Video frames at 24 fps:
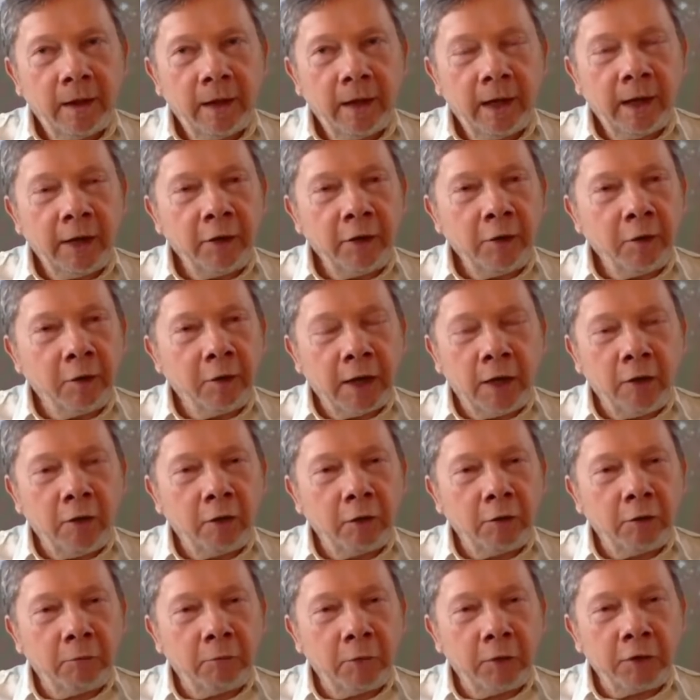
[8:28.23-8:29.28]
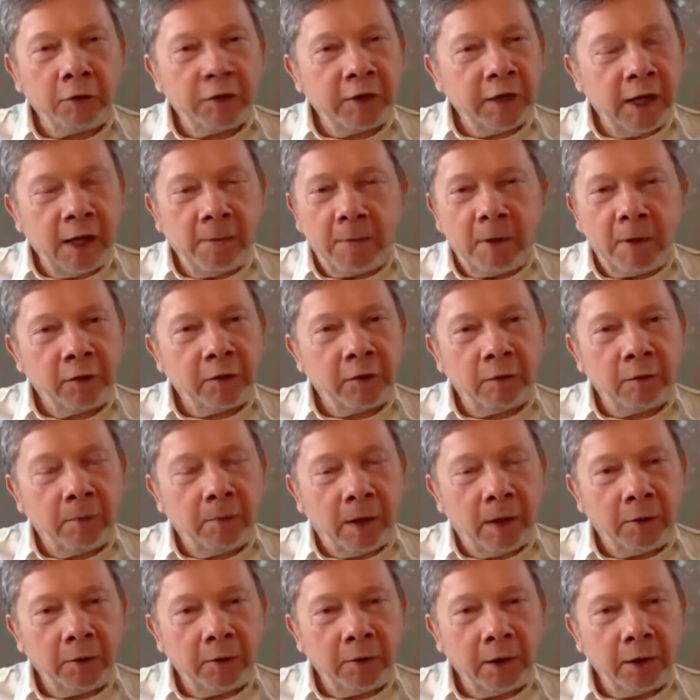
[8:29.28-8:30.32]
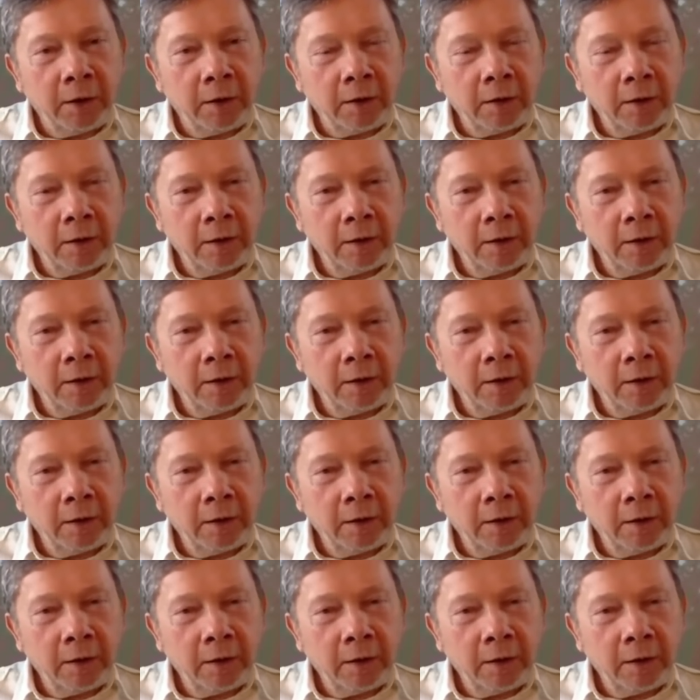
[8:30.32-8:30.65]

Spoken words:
And you cannot say much about it.